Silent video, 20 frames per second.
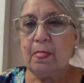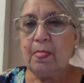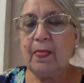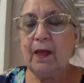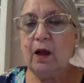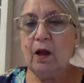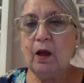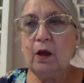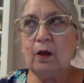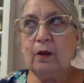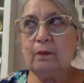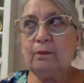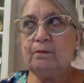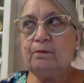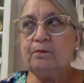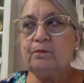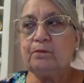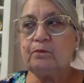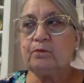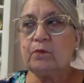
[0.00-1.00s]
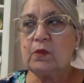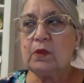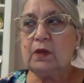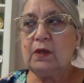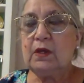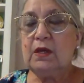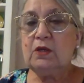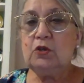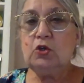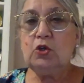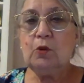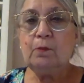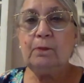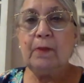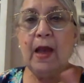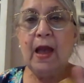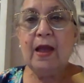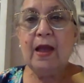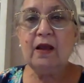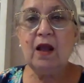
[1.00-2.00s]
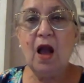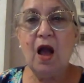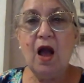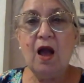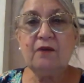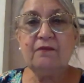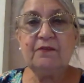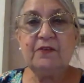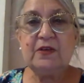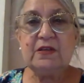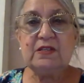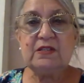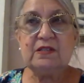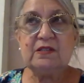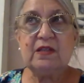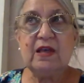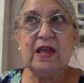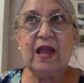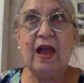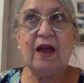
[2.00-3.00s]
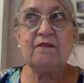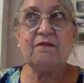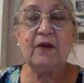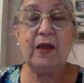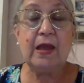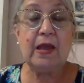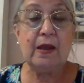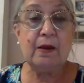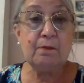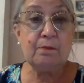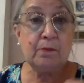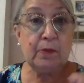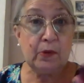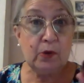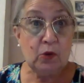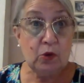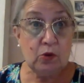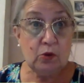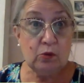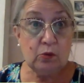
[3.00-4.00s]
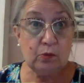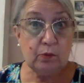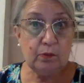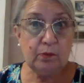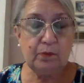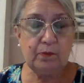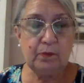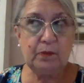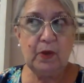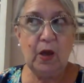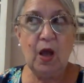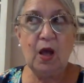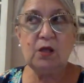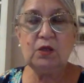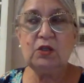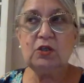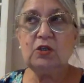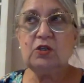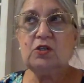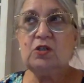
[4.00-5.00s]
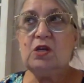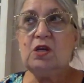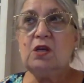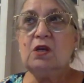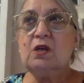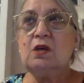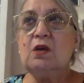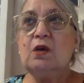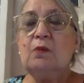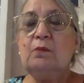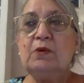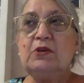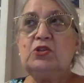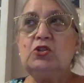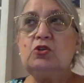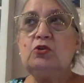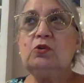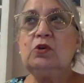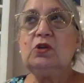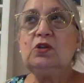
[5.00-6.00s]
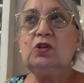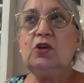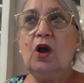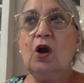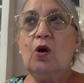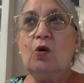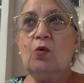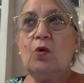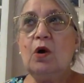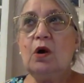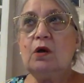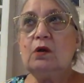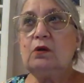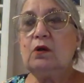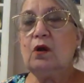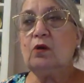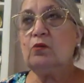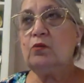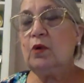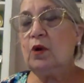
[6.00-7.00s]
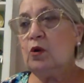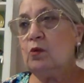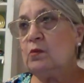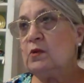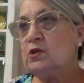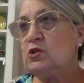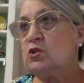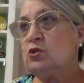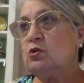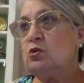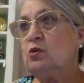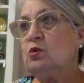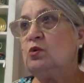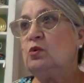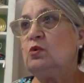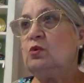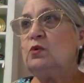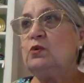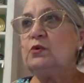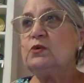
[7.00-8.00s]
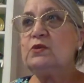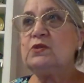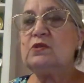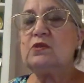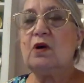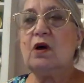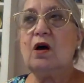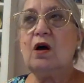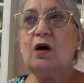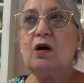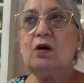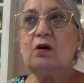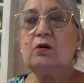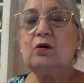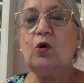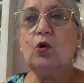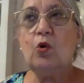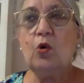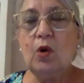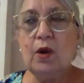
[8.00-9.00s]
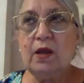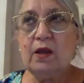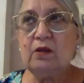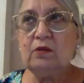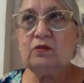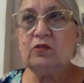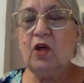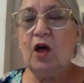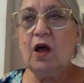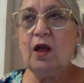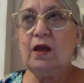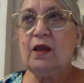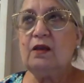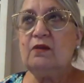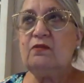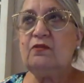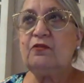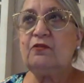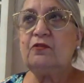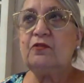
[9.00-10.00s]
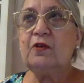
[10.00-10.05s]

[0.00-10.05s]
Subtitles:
Um, in your back office, they have amber colored, but you could go on Aroma Tools, Oil Life,